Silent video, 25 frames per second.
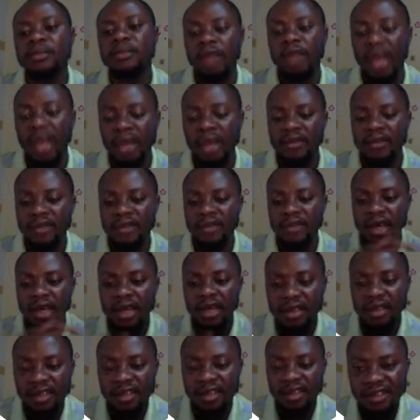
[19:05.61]
Yes,
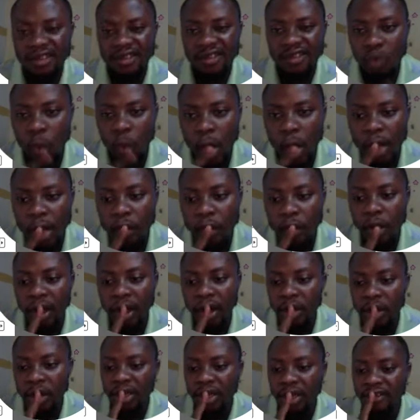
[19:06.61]
this is where you
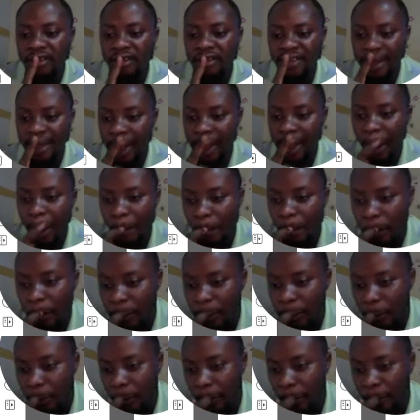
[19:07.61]
actually decide how
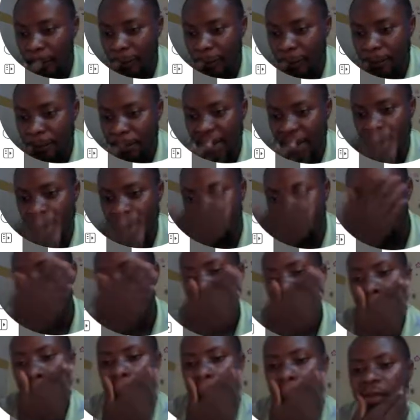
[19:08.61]
much you want to spend.
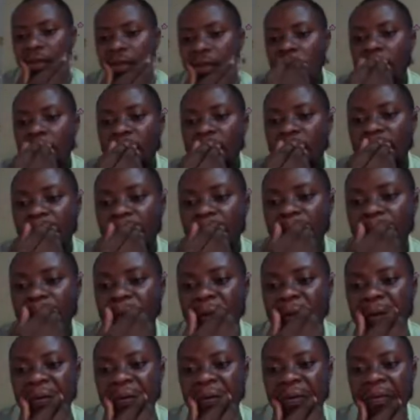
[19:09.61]
Now let me
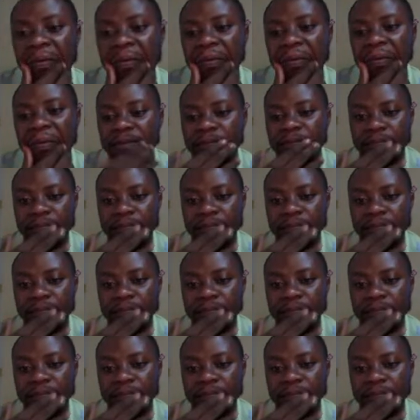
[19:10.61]
tell you something.